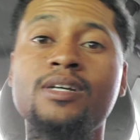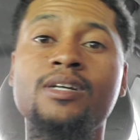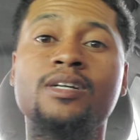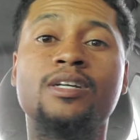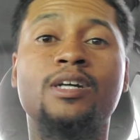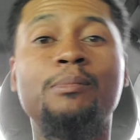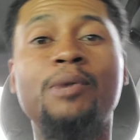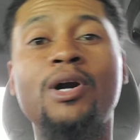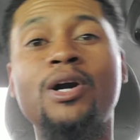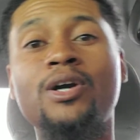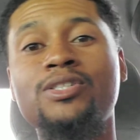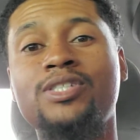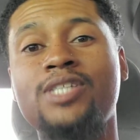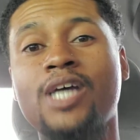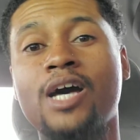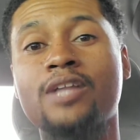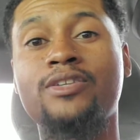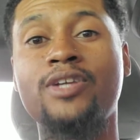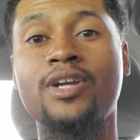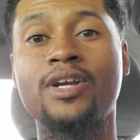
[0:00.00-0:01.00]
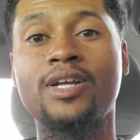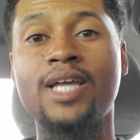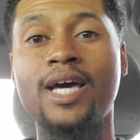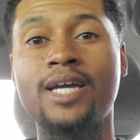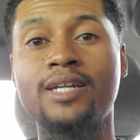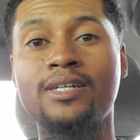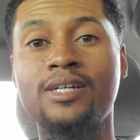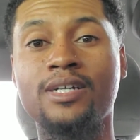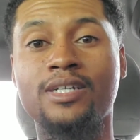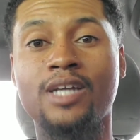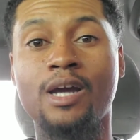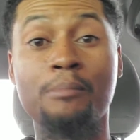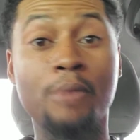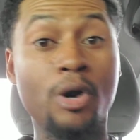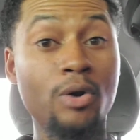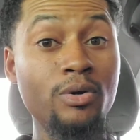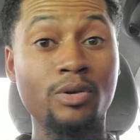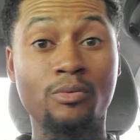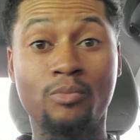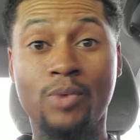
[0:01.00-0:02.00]
Come on, South Carolina. Come
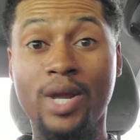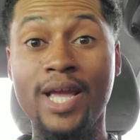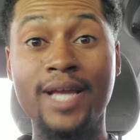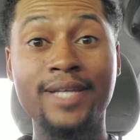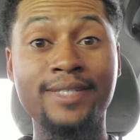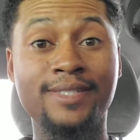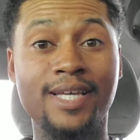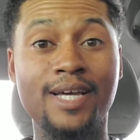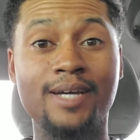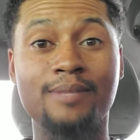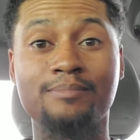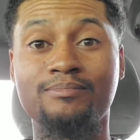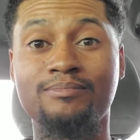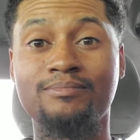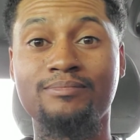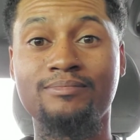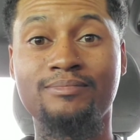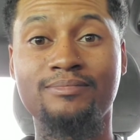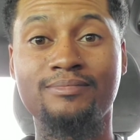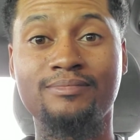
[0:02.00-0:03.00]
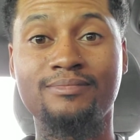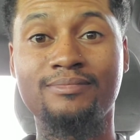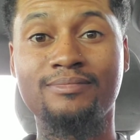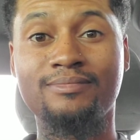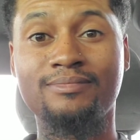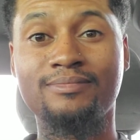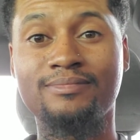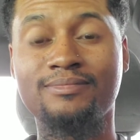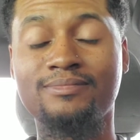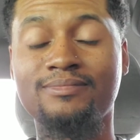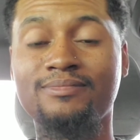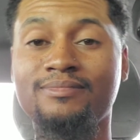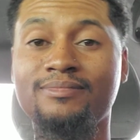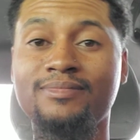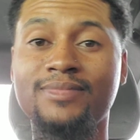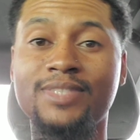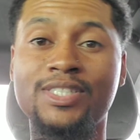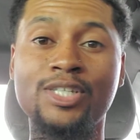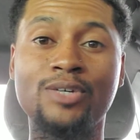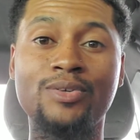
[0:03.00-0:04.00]
on and raise up.
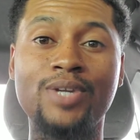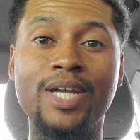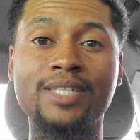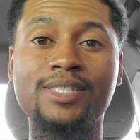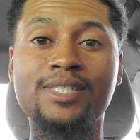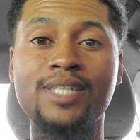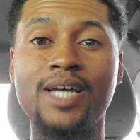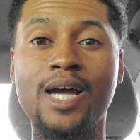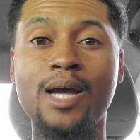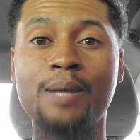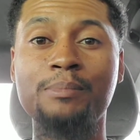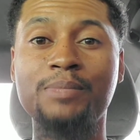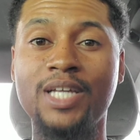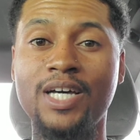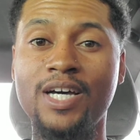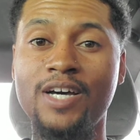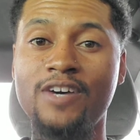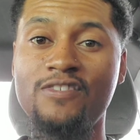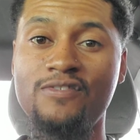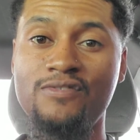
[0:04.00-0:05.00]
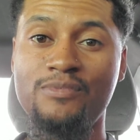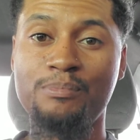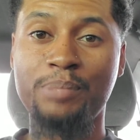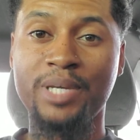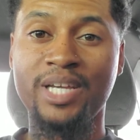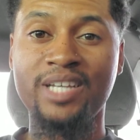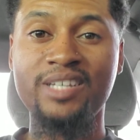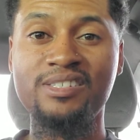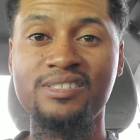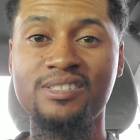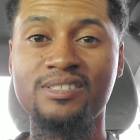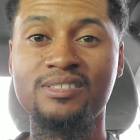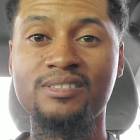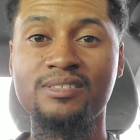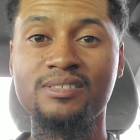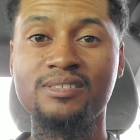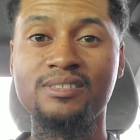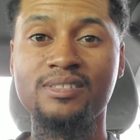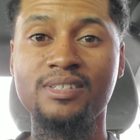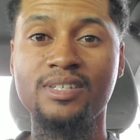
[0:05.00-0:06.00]
Until next time, love,
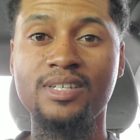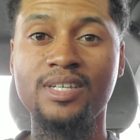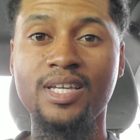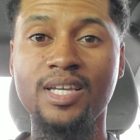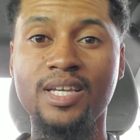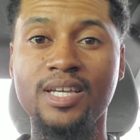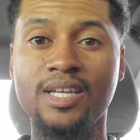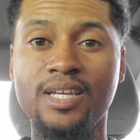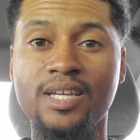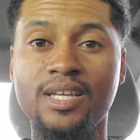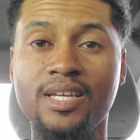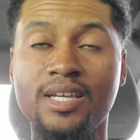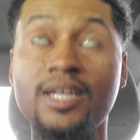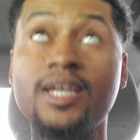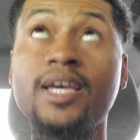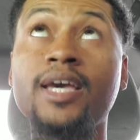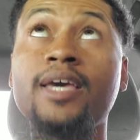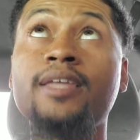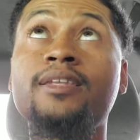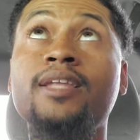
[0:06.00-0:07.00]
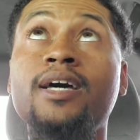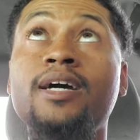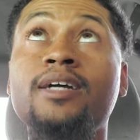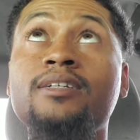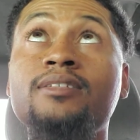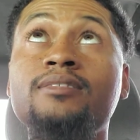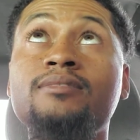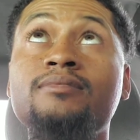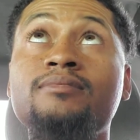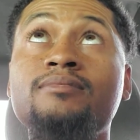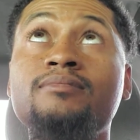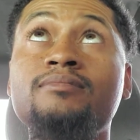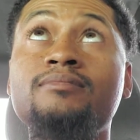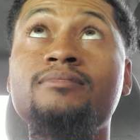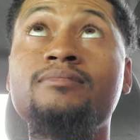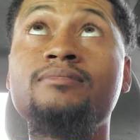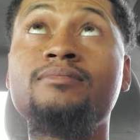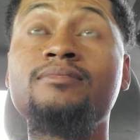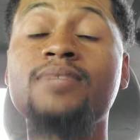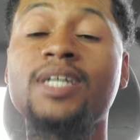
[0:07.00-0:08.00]
peace, and light.
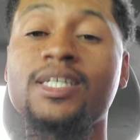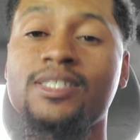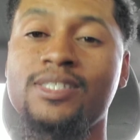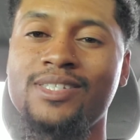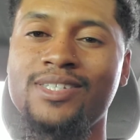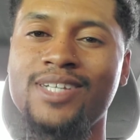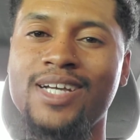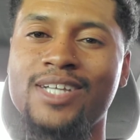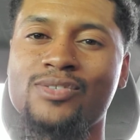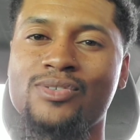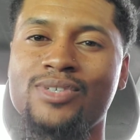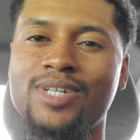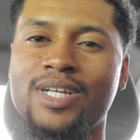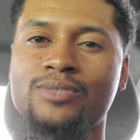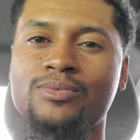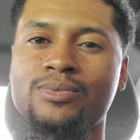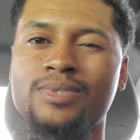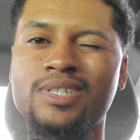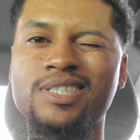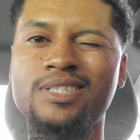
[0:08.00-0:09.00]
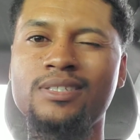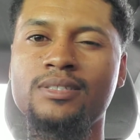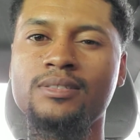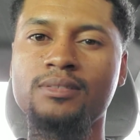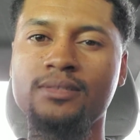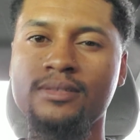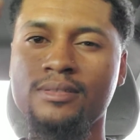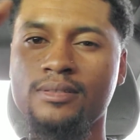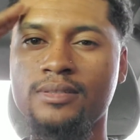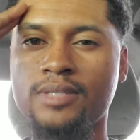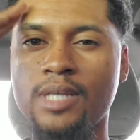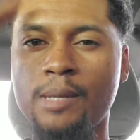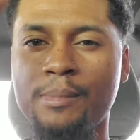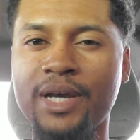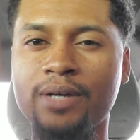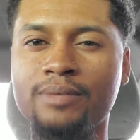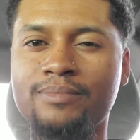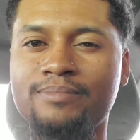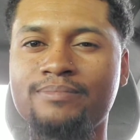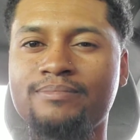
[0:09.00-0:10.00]
I'll see you guys on the next one. I'm out.